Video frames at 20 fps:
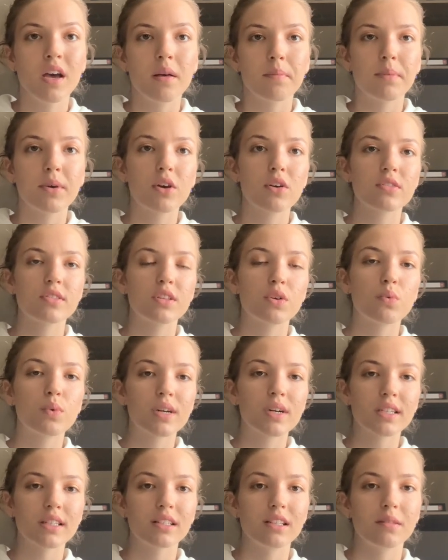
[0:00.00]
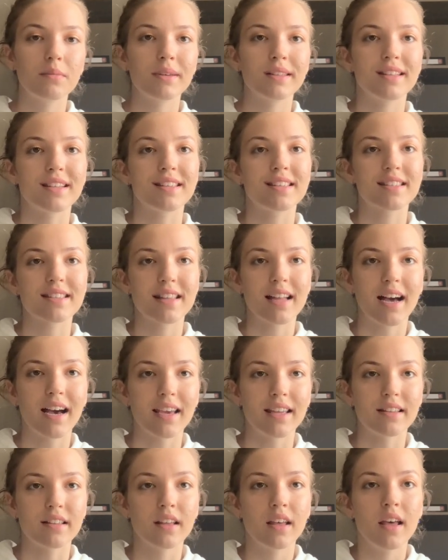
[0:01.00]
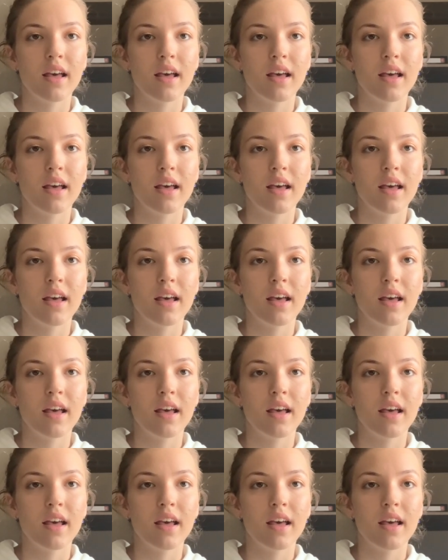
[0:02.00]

because the word limit is tight.